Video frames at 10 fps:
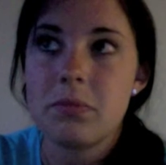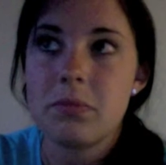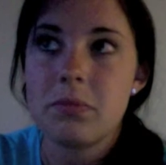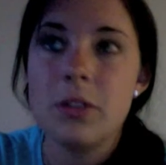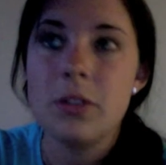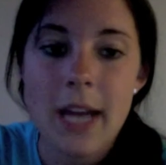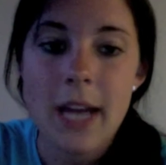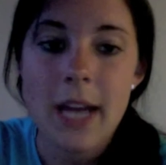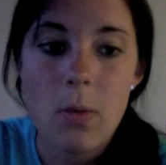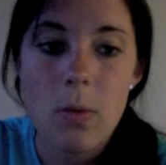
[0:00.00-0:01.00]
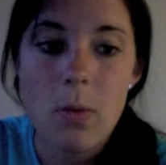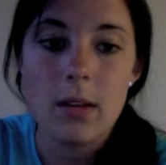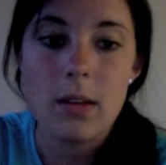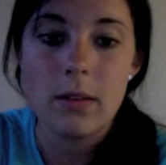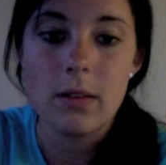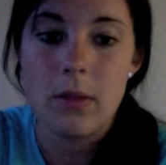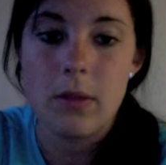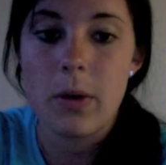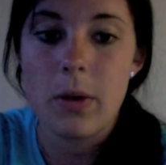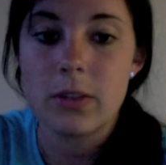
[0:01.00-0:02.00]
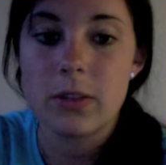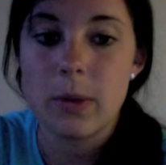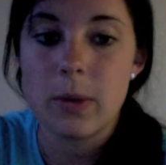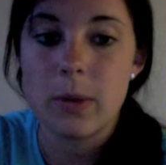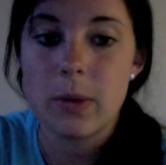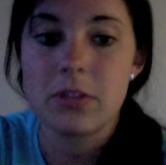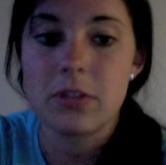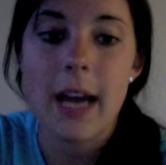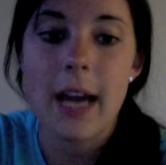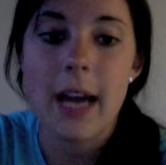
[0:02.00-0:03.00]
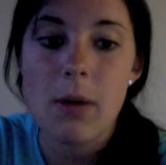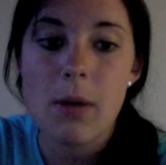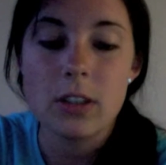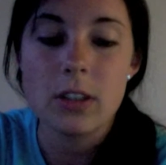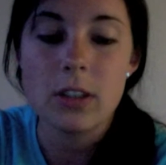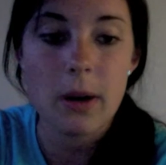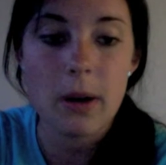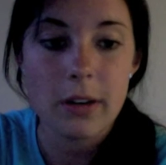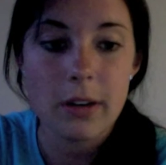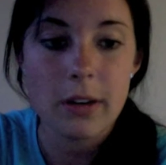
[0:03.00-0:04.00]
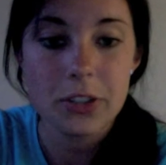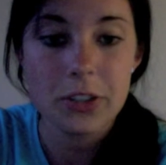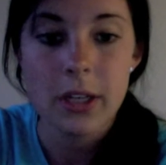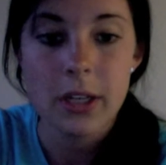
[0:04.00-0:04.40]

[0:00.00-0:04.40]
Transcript: you see how well it works where drinking alcohol is part of their culture,